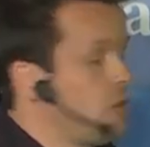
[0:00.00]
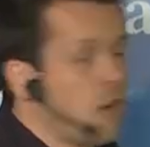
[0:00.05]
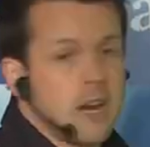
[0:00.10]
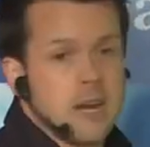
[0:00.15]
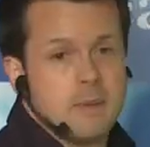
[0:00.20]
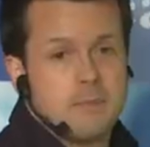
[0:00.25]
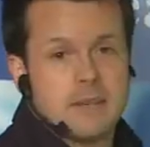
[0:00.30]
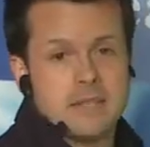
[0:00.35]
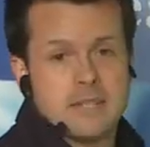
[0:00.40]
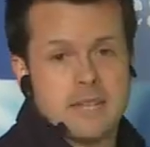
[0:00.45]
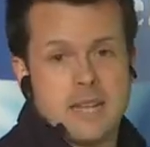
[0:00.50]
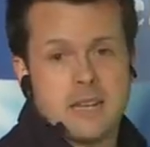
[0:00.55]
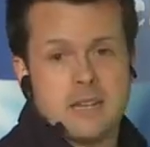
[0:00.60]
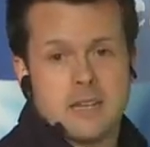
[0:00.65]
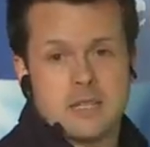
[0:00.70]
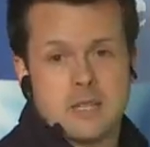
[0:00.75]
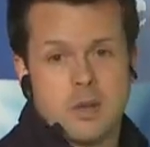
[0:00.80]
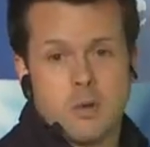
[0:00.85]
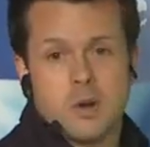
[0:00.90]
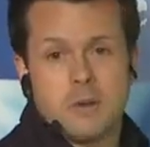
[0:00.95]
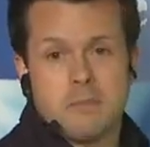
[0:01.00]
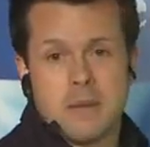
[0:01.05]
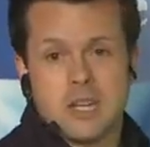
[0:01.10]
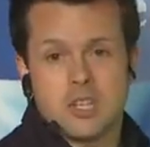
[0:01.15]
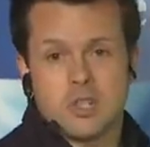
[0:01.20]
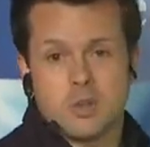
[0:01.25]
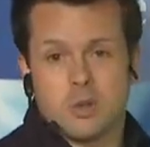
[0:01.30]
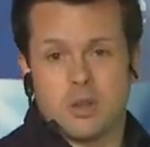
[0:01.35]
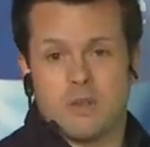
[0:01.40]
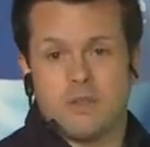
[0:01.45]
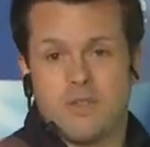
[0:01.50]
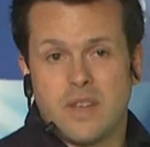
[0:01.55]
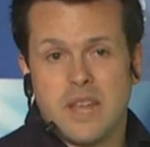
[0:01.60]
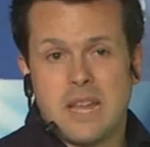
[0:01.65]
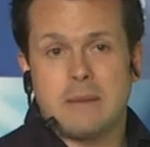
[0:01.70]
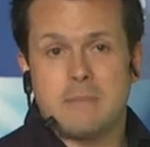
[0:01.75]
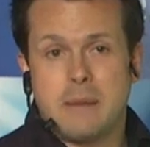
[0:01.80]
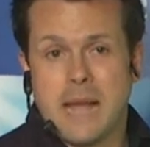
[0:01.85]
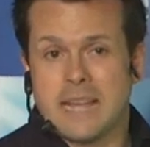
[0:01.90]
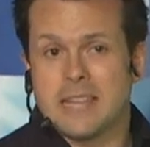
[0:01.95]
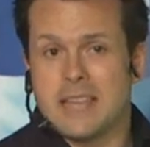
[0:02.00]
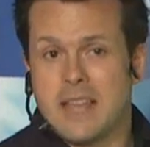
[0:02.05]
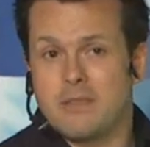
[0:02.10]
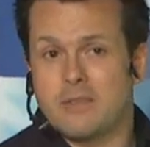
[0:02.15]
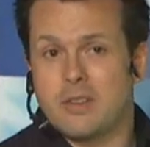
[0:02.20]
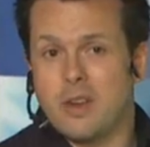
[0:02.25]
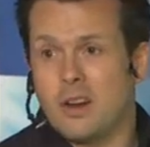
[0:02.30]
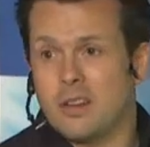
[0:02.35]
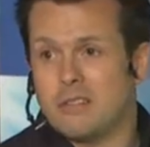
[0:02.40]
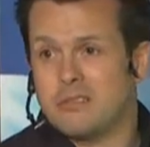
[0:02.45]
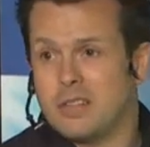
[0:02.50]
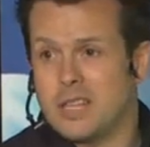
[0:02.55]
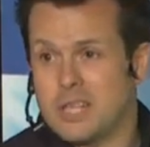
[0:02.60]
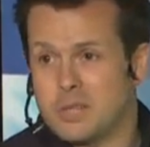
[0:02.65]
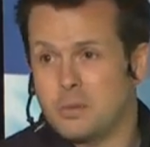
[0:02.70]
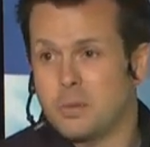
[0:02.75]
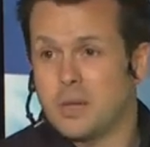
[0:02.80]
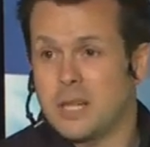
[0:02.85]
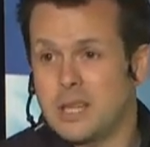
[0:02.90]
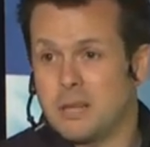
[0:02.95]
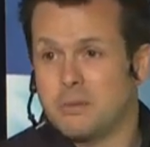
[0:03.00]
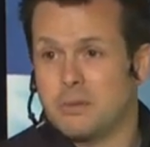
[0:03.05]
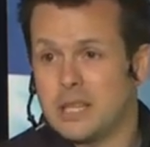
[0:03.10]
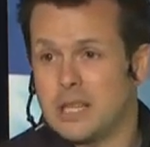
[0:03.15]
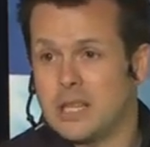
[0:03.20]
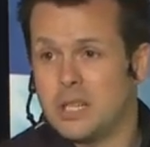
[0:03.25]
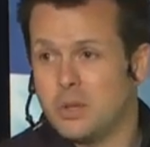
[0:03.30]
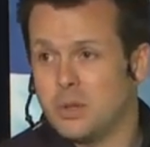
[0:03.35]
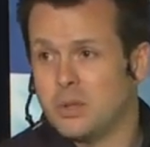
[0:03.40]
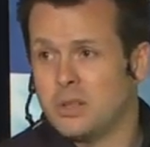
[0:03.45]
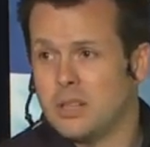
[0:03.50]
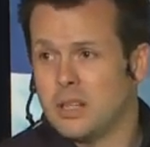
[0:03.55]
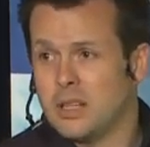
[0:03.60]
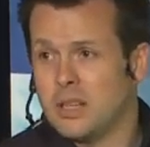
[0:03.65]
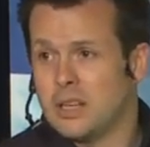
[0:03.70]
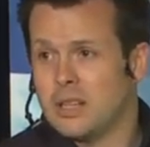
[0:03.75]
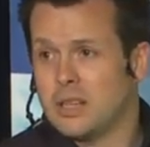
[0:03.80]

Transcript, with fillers: 90%. So I want to make sure the feedback they've got is really, really good.